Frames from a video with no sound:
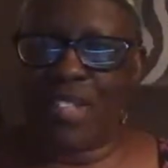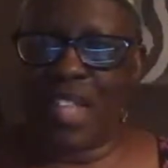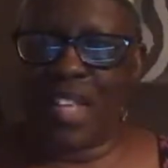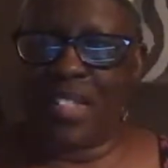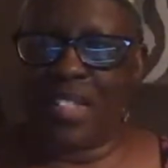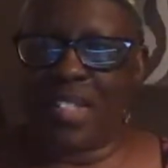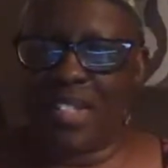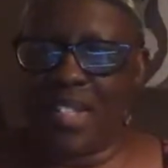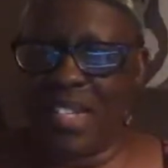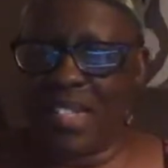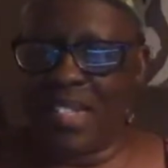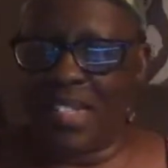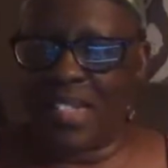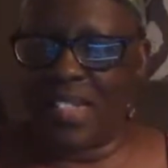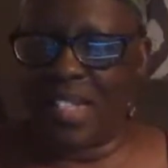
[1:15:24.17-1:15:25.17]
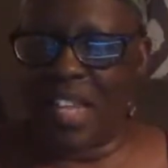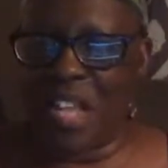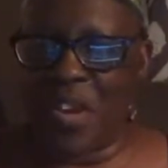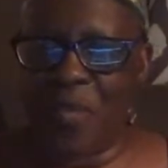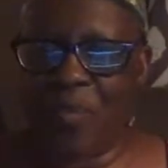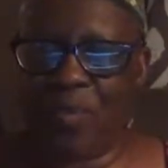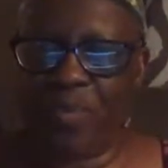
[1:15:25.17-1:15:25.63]
says good to see
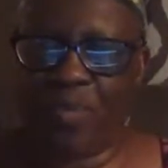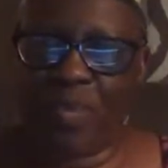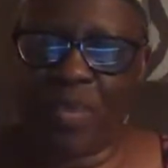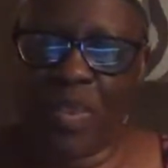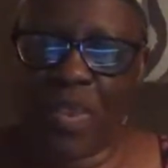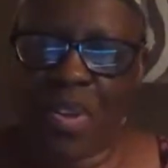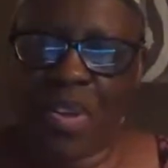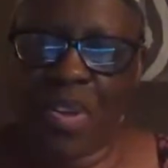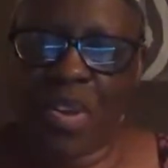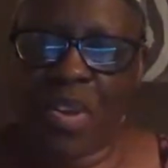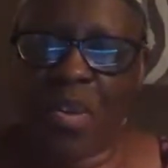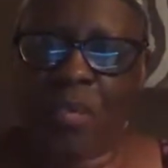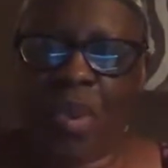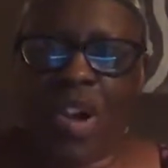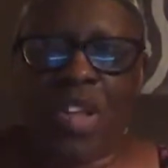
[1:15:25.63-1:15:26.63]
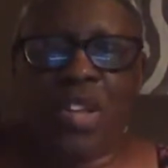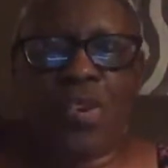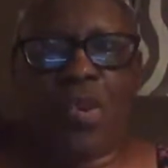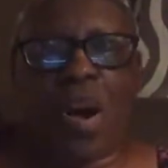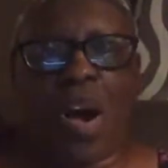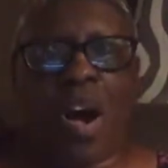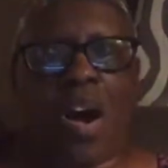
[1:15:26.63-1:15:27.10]
you. Well,
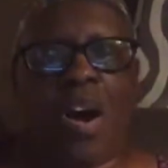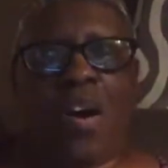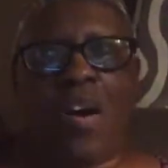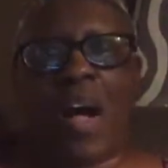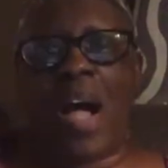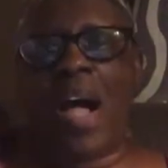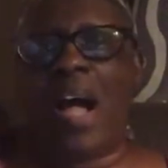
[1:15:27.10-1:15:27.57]
you all,